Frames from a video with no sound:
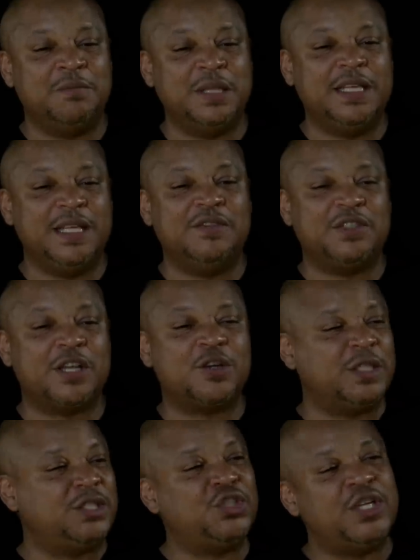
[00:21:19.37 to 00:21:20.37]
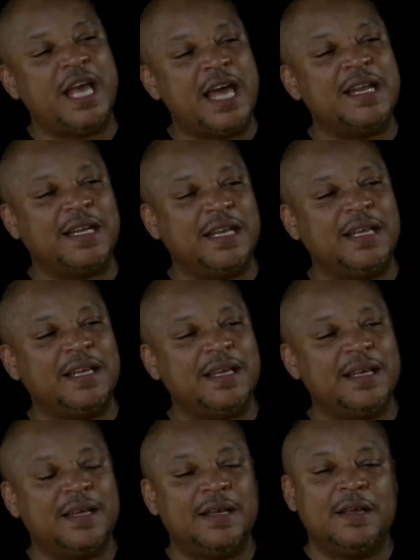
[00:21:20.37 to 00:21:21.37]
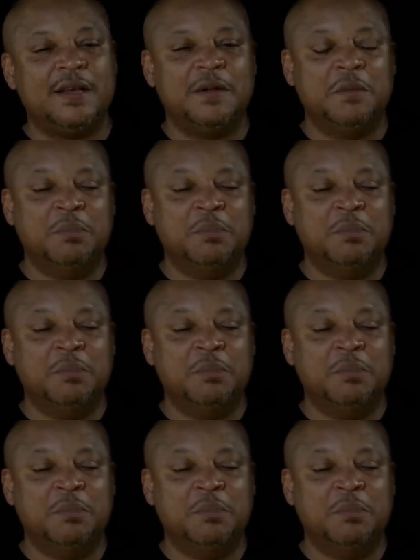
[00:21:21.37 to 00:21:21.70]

believes in Christianity. Yes.